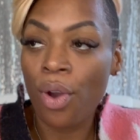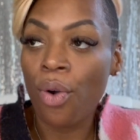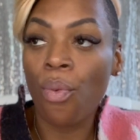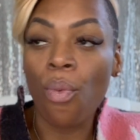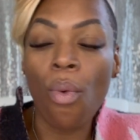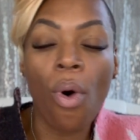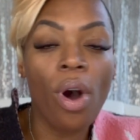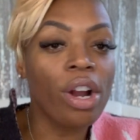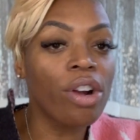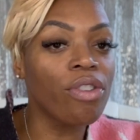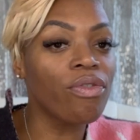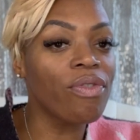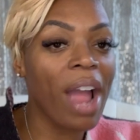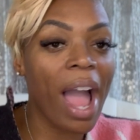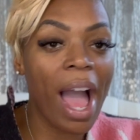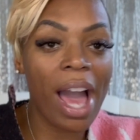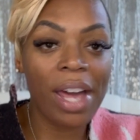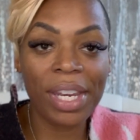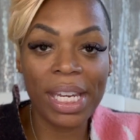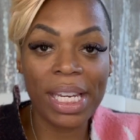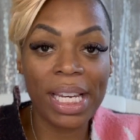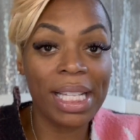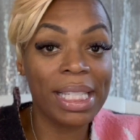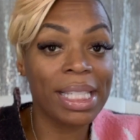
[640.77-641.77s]
Walk
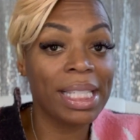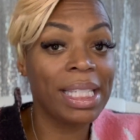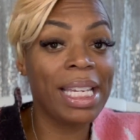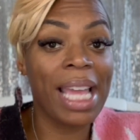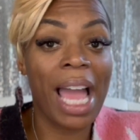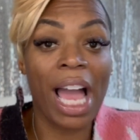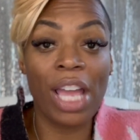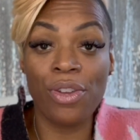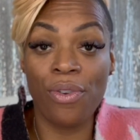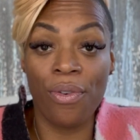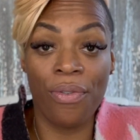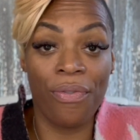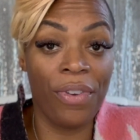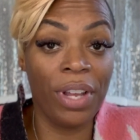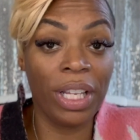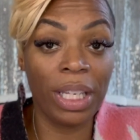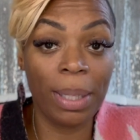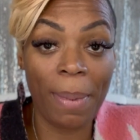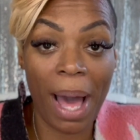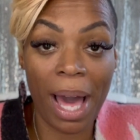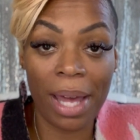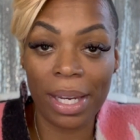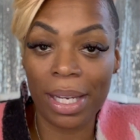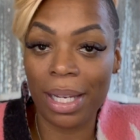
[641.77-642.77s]
around in it. See how you feel
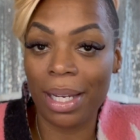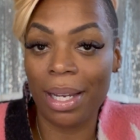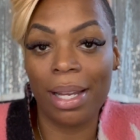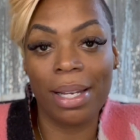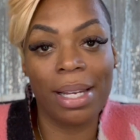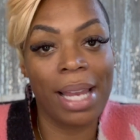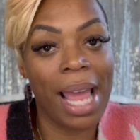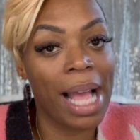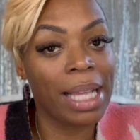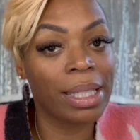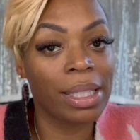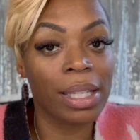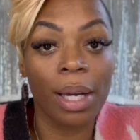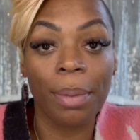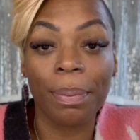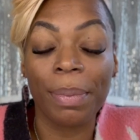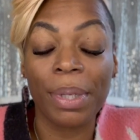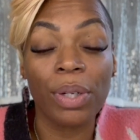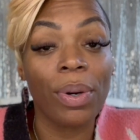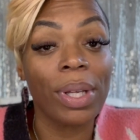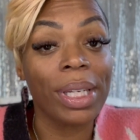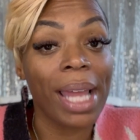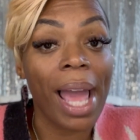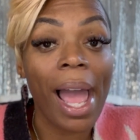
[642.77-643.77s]
about it. And that's going to
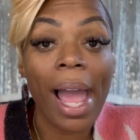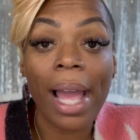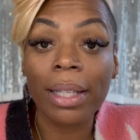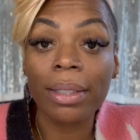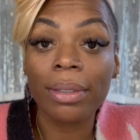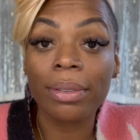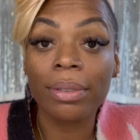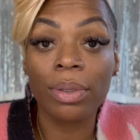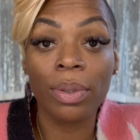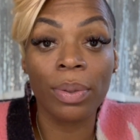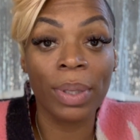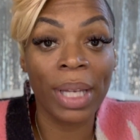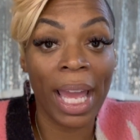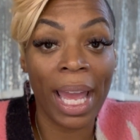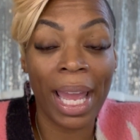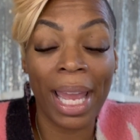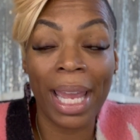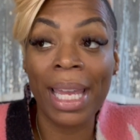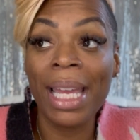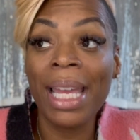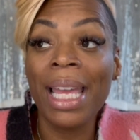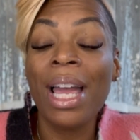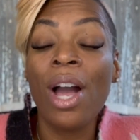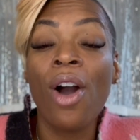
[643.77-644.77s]
be on that.
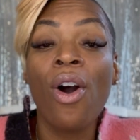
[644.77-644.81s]
Okay.